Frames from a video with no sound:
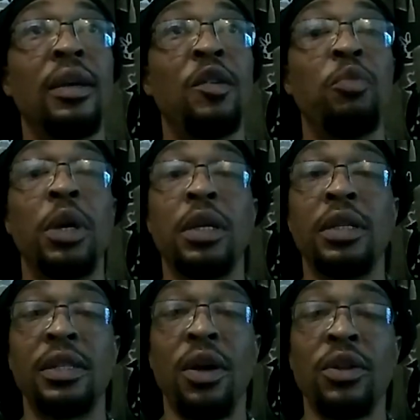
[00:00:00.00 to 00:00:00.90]
But it
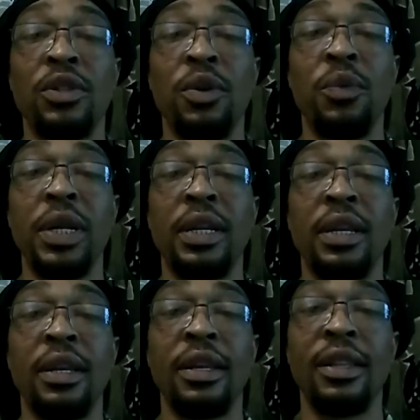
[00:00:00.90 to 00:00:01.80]
is also written
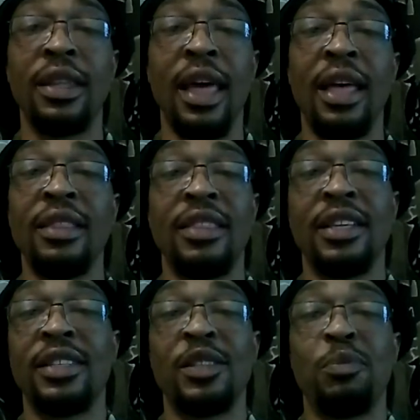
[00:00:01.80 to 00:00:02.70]
that
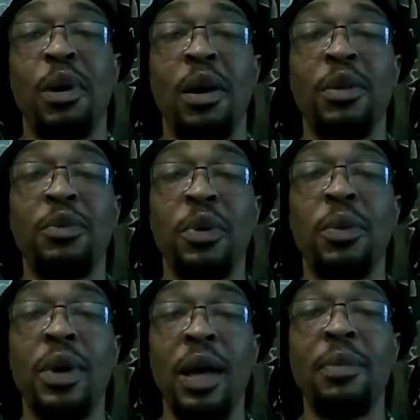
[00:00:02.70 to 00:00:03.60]
this is part of what
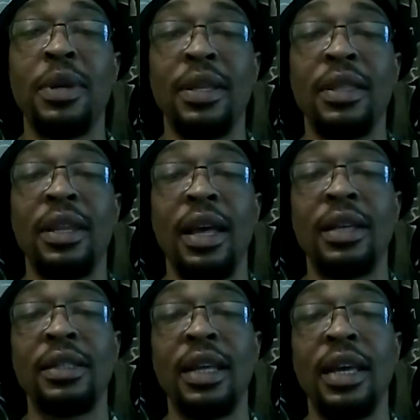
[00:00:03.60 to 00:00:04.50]
will happen in the
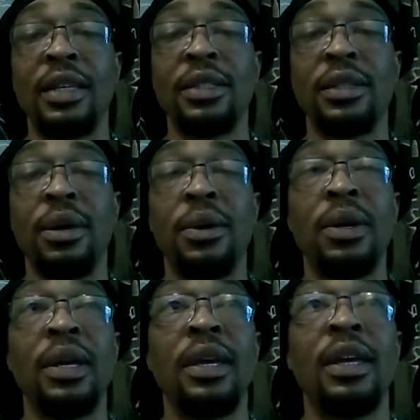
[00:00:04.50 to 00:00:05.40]
last days. So
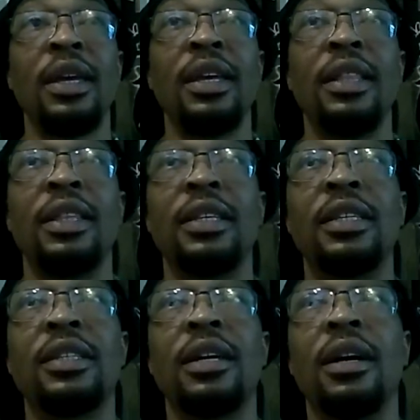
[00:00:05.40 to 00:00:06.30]
this
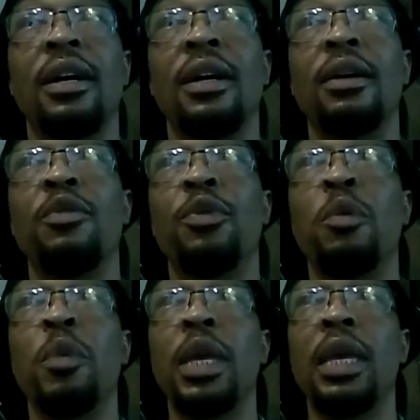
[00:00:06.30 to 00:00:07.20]
is for
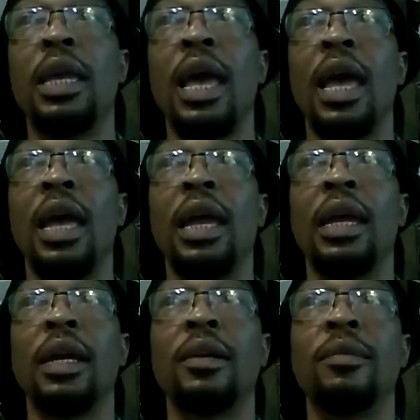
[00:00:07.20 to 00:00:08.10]
me a